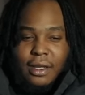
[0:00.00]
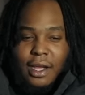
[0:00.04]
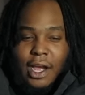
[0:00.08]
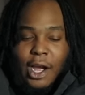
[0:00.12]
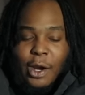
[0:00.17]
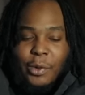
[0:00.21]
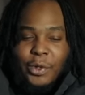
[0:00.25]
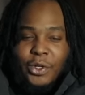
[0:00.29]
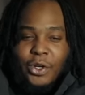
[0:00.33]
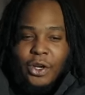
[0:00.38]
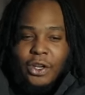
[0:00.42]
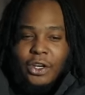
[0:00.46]

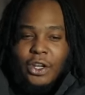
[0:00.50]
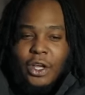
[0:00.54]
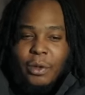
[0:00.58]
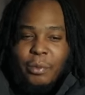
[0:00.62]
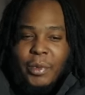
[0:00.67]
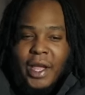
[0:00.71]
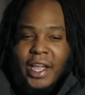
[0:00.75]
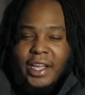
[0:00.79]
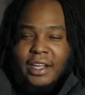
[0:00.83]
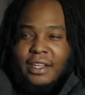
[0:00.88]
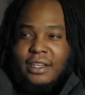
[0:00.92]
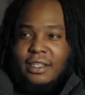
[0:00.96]
how are we gonna look
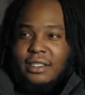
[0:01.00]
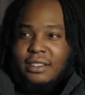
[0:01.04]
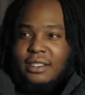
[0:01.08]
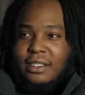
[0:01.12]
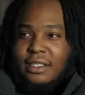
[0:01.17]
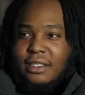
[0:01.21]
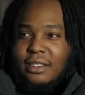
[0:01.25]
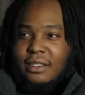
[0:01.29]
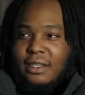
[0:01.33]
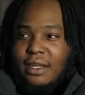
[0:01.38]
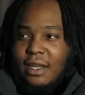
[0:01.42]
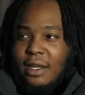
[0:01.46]
back in this
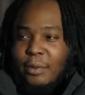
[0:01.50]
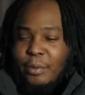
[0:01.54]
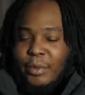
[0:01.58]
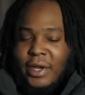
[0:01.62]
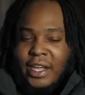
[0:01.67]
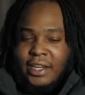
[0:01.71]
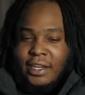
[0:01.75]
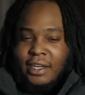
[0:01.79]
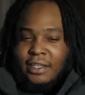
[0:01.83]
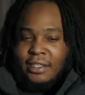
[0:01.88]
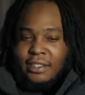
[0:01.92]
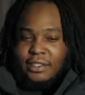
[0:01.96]
shit,
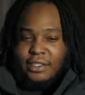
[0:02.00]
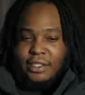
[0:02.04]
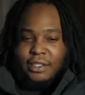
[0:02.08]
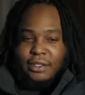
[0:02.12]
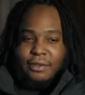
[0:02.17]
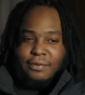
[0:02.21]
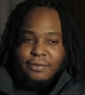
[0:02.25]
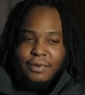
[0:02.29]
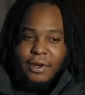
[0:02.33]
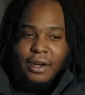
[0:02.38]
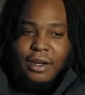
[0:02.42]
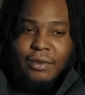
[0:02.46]
back at this shit
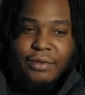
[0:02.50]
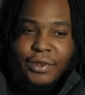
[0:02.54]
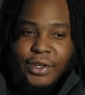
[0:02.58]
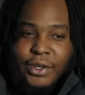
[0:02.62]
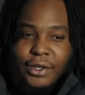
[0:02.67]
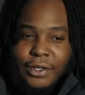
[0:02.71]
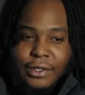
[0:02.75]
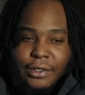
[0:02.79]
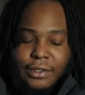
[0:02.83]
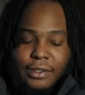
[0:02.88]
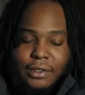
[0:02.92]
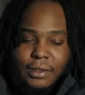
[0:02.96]
in five
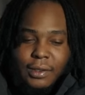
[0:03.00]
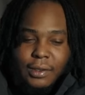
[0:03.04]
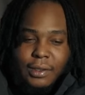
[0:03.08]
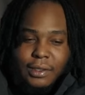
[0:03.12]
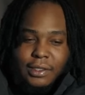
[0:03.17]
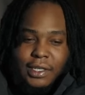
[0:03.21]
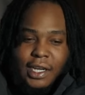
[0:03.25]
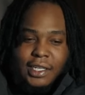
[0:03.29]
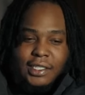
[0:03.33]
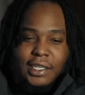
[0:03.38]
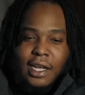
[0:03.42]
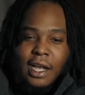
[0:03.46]
years?
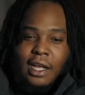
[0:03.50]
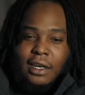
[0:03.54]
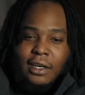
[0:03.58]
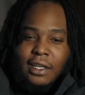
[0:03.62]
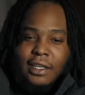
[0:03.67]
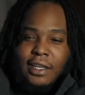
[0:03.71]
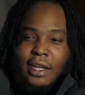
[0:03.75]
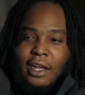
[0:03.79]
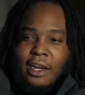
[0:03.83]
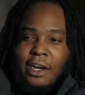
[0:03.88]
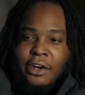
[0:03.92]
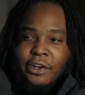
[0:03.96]
That's how I
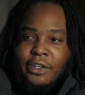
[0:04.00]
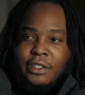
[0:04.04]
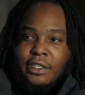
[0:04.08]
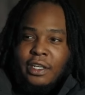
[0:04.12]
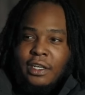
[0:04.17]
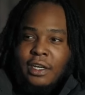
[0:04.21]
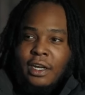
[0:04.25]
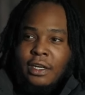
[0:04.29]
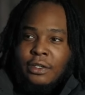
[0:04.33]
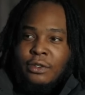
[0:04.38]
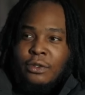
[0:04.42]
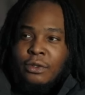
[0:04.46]
look at
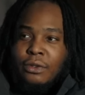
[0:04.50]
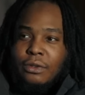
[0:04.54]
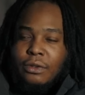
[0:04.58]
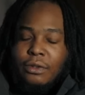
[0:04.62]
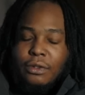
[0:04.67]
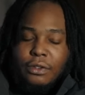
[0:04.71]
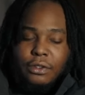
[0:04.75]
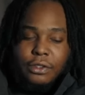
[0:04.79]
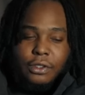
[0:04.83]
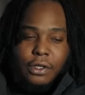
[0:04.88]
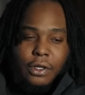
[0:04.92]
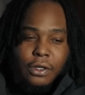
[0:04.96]
everything I do.
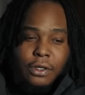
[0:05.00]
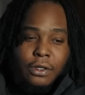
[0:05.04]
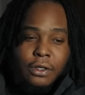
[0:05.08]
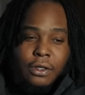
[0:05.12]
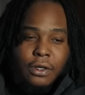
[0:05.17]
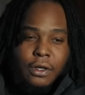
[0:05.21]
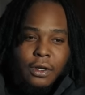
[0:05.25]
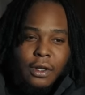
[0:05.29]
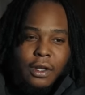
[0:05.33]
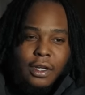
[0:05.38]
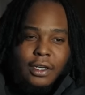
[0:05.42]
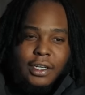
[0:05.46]
So. Mm
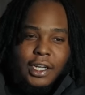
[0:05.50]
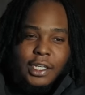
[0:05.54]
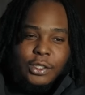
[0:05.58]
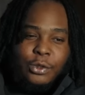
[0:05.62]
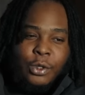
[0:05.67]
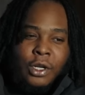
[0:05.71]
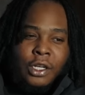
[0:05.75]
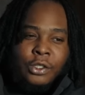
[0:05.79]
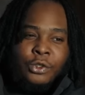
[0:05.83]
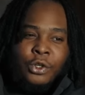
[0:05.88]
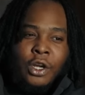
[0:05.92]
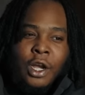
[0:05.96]

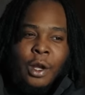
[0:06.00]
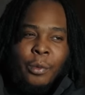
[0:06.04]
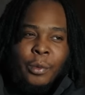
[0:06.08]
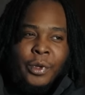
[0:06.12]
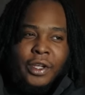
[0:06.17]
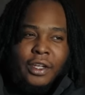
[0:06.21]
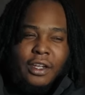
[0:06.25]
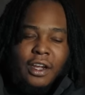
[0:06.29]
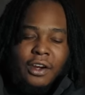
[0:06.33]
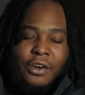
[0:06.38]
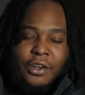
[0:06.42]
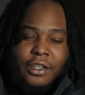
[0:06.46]
that's why I try to
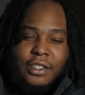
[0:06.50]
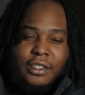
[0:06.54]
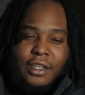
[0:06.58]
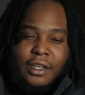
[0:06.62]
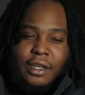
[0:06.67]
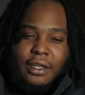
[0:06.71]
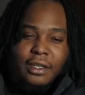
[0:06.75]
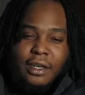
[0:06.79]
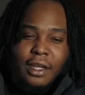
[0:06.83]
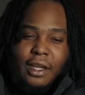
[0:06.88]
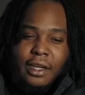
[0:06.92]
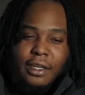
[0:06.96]
make
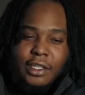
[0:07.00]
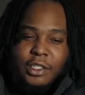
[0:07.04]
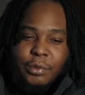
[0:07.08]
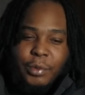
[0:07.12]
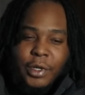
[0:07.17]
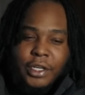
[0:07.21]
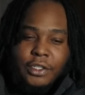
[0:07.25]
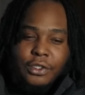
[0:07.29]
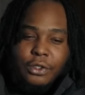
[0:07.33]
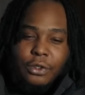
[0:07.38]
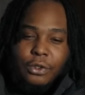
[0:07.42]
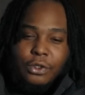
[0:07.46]
everything like
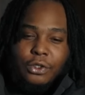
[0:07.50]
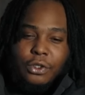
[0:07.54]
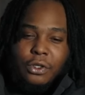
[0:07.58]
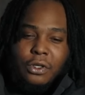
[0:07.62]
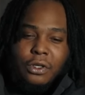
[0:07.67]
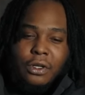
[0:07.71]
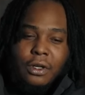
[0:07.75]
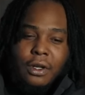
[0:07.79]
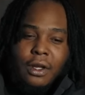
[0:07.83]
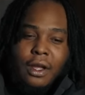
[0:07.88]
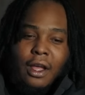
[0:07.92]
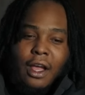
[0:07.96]
special.
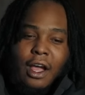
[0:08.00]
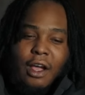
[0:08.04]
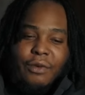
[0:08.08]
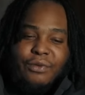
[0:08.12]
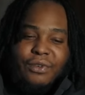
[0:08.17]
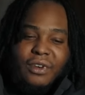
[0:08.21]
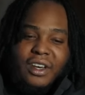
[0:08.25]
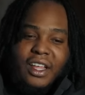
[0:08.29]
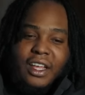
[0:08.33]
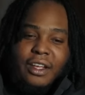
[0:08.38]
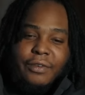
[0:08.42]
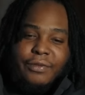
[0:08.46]
So I
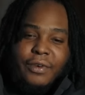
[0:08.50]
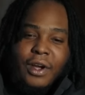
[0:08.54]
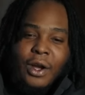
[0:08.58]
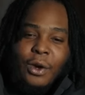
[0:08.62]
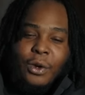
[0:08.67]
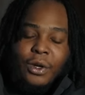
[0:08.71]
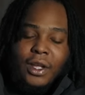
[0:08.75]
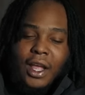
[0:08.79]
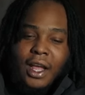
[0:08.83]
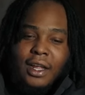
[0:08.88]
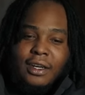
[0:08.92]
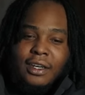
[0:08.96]
feel like if I
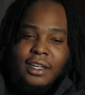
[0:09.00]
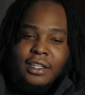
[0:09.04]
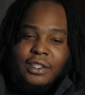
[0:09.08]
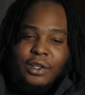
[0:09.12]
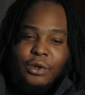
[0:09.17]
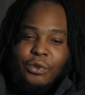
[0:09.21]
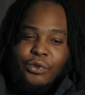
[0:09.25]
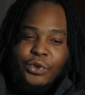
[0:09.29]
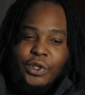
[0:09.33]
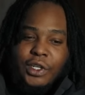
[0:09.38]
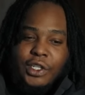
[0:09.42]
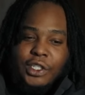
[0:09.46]
don't got
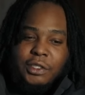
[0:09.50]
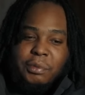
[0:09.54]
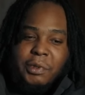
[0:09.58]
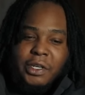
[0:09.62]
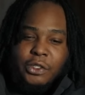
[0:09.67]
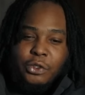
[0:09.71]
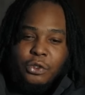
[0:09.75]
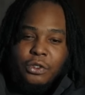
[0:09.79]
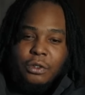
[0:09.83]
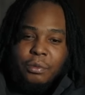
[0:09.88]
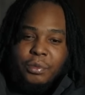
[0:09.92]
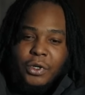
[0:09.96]
nothing really
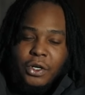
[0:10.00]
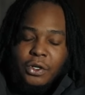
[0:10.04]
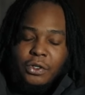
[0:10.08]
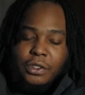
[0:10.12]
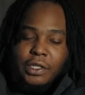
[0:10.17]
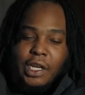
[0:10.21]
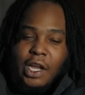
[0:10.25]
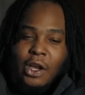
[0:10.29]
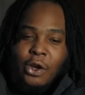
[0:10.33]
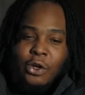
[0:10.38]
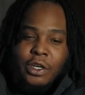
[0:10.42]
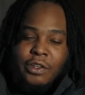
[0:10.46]
special to
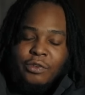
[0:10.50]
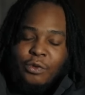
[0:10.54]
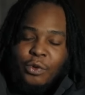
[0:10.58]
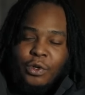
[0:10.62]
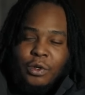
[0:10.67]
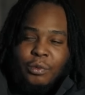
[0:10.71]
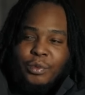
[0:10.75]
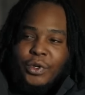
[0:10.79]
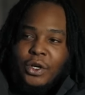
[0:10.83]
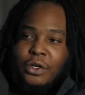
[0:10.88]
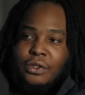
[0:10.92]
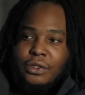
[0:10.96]
post, I don't even
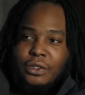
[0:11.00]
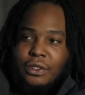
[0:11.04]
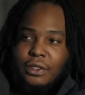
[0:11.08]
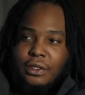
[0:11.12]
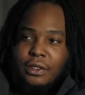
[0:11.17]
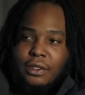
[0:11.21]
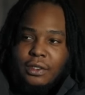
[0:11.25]
want to post